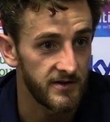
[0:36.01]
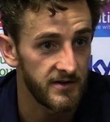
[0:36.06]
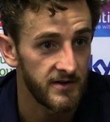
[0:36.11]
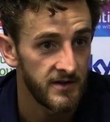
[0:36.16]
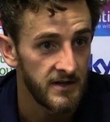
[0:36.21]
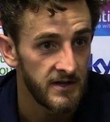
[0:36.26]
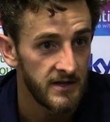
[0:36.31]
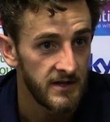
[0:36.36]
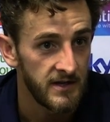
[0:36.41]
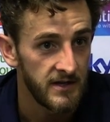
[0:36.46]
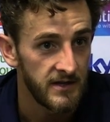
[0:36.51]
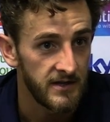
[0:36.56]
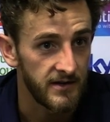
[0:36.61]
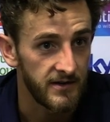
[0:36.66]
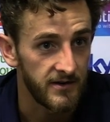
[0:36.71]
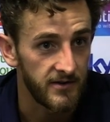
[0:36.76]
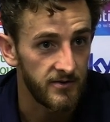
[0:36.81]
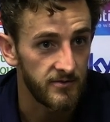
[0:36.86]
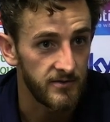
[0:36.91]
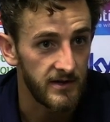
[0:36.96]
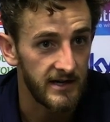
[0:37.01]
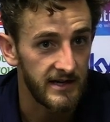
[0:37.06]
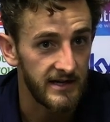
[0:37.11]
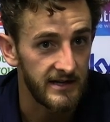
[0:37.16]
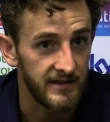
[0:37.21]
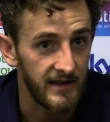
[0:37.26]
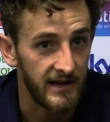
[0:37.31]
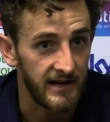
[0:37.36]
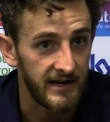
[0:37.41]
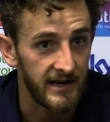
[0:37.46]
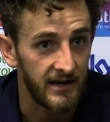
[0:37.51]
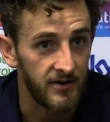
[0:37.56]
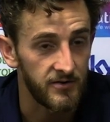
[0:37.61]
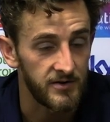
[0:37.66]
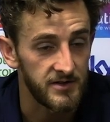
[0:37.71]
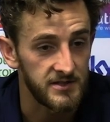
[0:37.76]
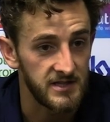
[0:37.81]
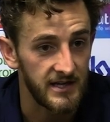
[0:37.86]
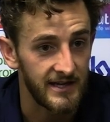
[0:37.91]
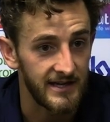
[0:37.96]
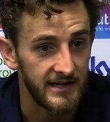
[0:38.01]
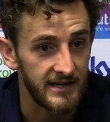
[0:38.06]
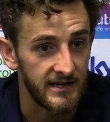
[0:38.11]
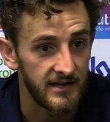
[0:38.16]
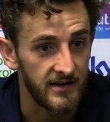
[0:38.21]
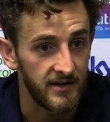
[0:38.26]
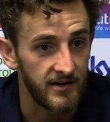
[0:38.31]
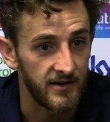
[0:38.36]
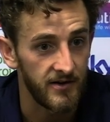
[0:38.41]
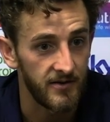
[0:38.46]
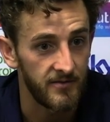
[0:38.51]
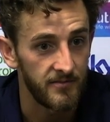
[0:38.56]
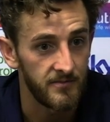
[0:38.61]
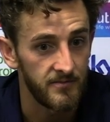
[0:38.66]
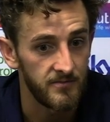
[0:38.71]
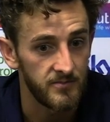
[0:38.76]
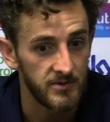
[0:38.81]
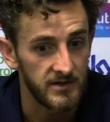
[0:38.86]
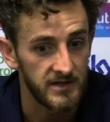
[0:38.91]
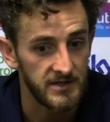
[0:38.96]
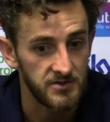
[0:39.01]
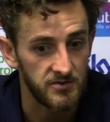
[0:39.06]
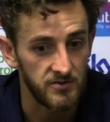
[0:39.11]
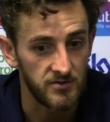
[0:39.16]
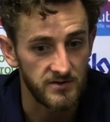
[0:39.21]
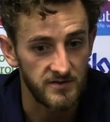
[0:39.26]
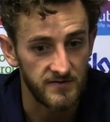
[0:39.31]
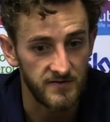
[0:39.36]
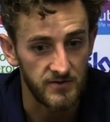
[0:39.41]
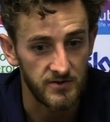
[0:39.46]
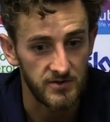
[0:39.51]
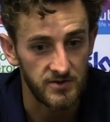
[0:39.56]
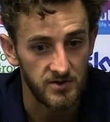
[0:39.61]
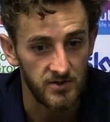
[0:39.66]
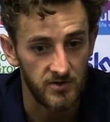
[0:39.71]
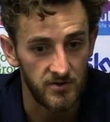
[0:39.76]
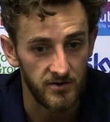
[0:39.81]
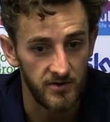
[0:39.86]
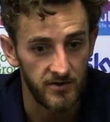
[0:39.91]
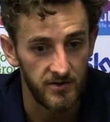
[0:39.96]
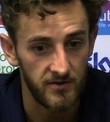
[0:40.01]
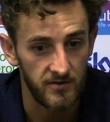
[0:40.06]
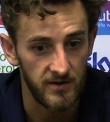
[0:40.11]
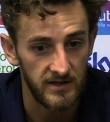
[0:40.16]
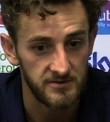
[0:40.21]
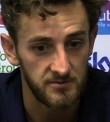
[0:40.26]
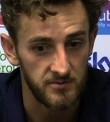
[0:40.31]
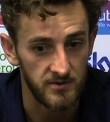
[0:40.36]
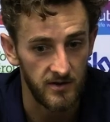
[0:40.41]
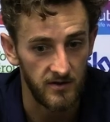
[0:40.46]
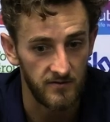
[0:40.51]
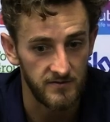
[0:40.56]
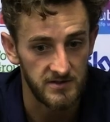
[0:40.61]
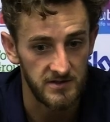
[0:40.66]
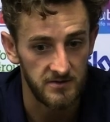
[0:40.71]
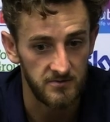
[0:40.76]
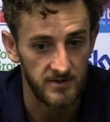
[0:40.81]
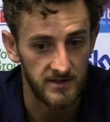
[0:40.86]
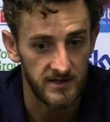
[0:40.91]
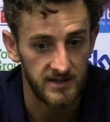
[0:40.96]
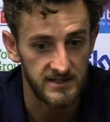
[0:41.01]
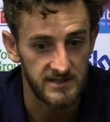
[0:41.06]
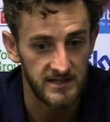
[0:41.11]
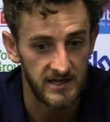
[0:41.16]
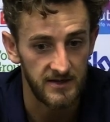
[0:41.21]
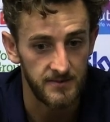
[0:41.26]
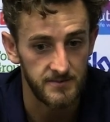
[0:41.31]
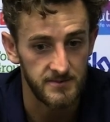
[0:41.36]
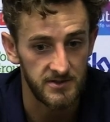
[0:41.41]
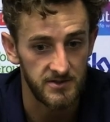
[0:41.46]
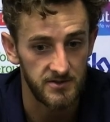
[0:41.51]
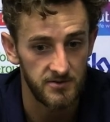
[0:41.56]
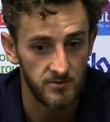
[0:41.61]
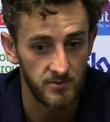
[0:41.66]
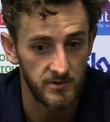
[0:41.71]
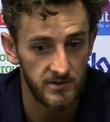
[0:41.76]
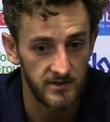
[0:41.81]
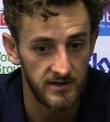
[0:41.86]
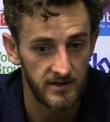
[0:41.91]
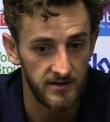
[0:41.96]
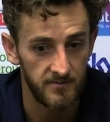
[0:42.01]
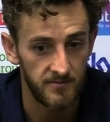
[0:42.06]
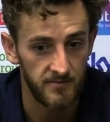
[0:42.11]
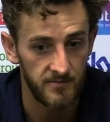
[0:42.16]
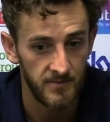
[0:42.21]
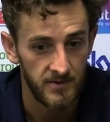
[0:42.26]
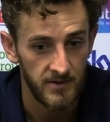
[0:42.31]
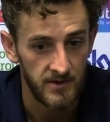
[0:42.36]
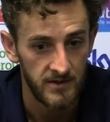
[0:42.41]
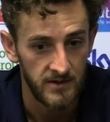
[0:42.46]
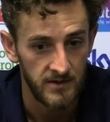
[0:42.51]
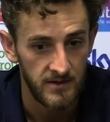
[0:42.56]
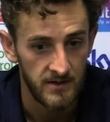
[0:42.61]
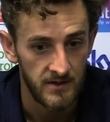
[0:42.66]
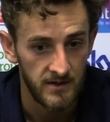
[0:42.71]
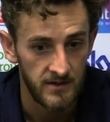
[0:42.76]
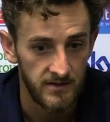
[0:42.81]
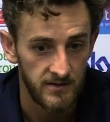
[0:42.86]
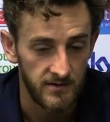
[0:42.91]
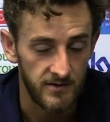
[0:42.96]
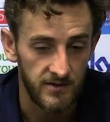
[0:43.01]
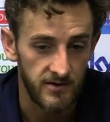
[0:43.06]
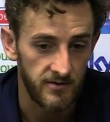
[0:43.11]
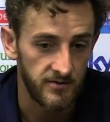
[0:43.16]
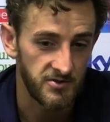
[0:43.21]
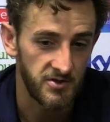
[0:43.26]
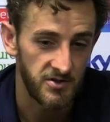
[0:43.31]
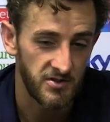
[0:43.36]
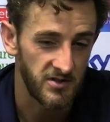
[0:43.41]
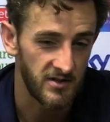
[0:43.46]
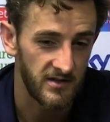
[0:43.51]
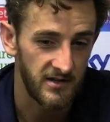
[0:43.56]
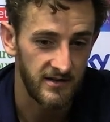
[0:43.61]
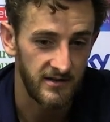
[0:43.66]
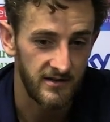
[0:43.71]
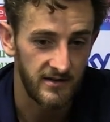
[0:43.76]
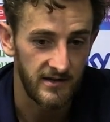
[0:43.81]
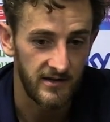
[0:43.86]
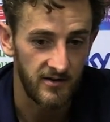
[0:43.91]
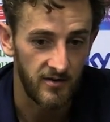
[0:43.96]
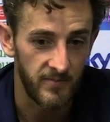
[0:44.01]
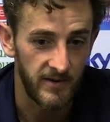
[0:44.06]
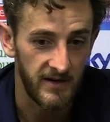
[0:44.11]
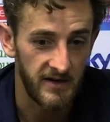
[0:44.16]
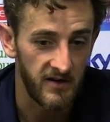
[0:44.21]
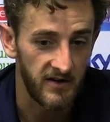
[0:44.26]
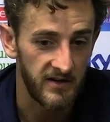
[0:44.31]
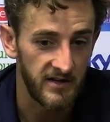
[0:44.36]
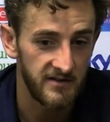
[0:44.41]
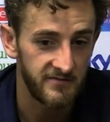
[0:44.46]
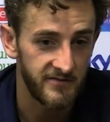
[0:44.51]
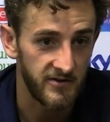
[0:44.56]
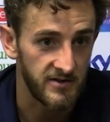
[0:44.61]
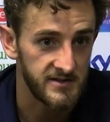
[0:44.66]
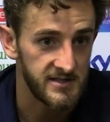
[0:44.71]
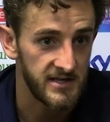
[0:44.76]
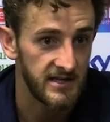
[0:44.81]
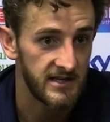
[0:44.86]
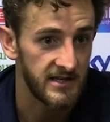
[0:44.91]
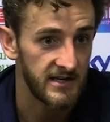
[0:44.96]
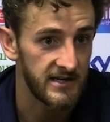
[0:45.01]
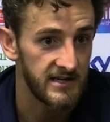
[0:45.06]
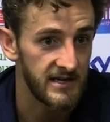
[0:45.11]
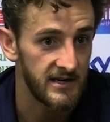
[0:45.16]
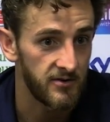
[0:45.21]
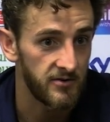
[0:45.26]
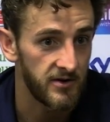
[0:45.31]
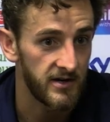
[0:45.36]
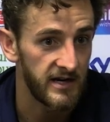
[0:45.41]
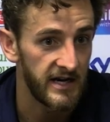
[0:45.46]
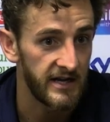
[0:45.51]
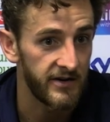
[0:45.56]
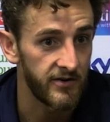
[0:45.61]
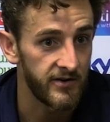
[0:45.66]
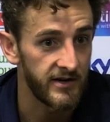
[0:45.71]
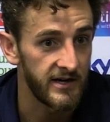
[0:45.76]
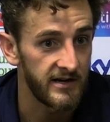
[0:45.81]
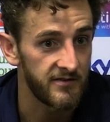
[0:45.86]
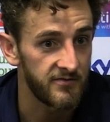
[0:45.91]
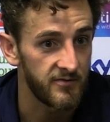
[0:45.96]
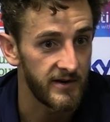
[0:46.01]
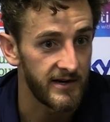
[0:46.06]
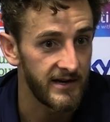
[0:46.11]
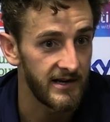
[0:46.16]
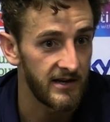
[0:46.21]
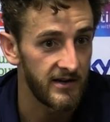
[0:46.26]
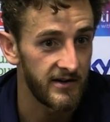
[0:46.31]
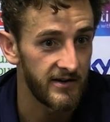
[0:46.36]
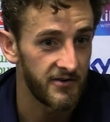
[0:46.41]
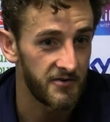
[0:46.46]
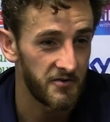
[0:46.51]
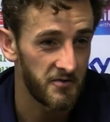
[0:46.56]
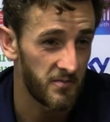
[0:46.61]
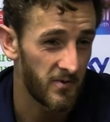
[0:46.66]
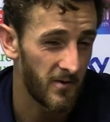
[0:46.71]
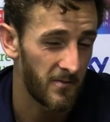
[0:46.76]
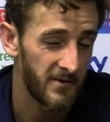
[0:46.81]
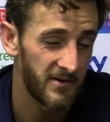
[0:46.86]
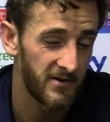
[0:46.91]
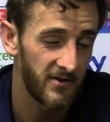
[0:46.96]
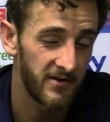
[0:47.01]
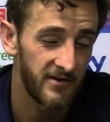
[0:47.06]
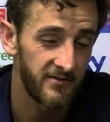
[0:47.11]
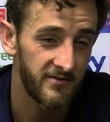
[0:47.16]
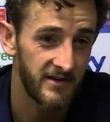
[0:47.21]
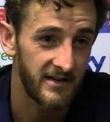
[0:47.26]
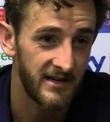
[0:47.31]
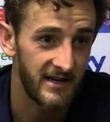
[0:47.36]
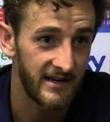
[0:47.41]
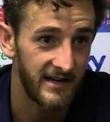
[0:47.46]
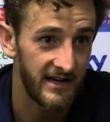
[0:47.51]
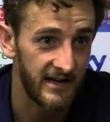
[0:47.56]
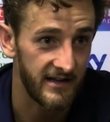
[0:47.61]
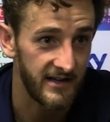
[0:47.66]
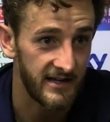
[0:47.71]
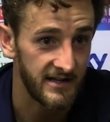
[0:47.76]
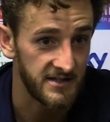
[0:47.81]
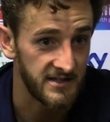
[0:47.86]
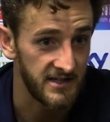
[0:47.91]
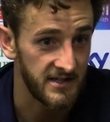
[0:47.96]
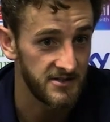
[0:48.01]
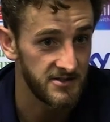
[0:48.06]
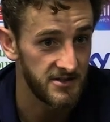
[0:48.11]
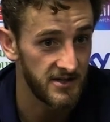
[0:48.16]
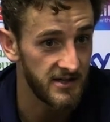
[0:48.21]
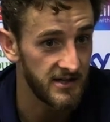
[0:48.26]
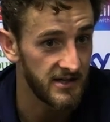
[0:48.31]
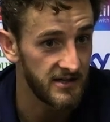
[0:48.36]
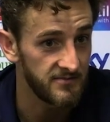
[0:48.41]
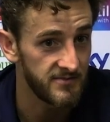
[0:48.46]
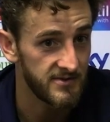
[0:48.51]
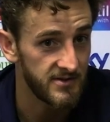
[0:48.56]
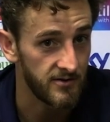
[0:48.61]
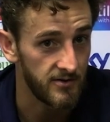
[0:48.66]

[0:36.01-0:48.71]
And you know, that counter-attack where they scored the first goal, you know, that's obviously what they'd set up to do. And you know, it was just a little bit naive not taking a yellow card on the halfway line, or probably not even get that at that stage of the game.